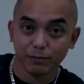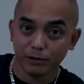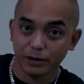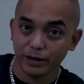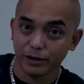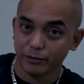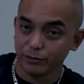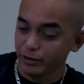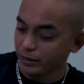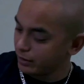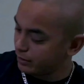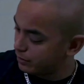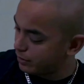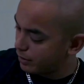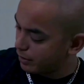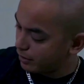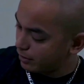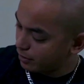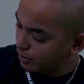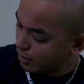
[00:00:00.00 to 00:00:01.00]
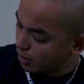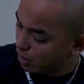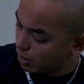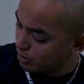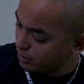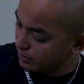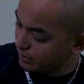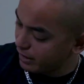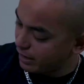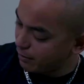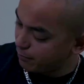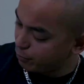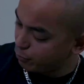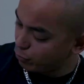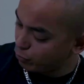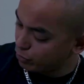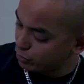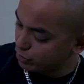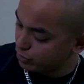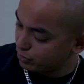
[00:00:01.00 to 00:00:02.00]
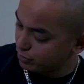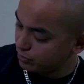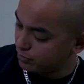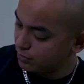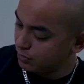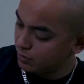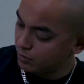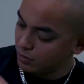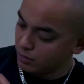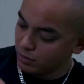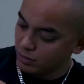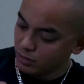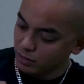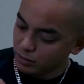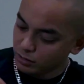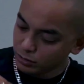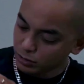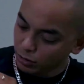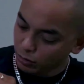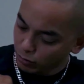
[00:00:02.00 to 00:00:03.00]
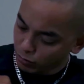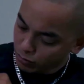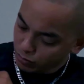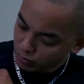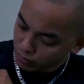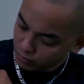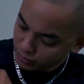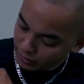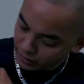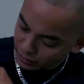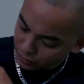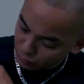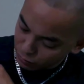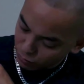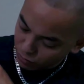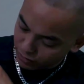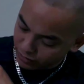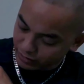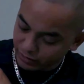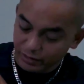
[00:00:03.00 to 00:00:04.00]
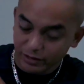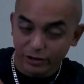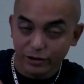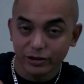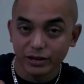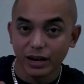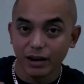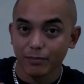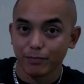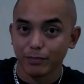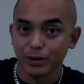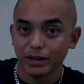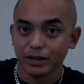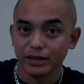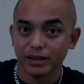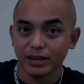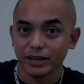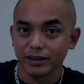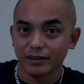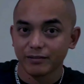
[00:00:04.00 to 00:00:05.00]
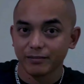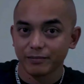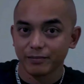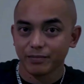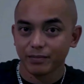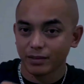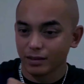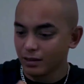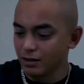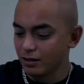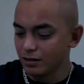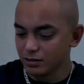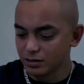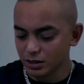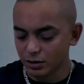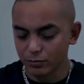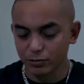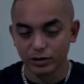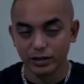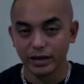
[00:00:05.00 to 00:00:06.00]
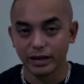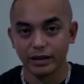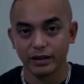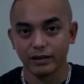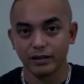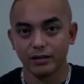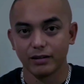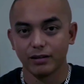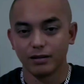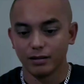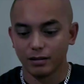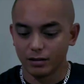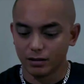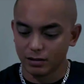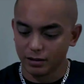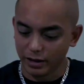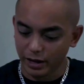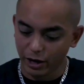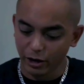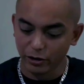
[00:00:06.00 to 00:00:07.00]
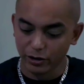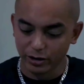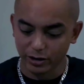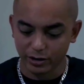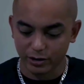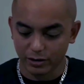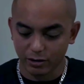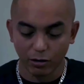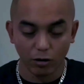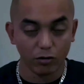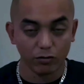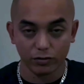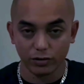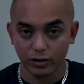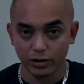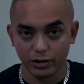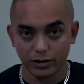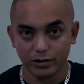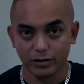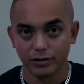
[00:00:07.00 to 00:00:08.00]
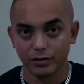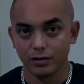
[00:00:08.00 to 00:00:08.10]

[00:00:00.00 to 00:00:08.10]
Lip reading: plate right there on that portion. So guess what? You're not bending some of that area over there.